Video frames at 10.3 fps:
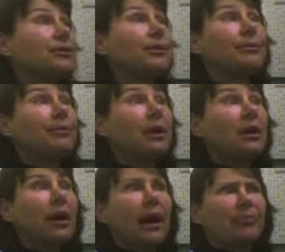him.
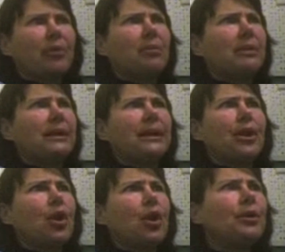I've probably
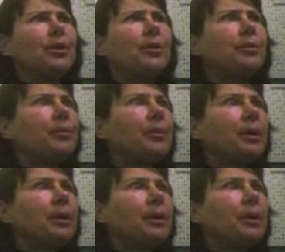known him.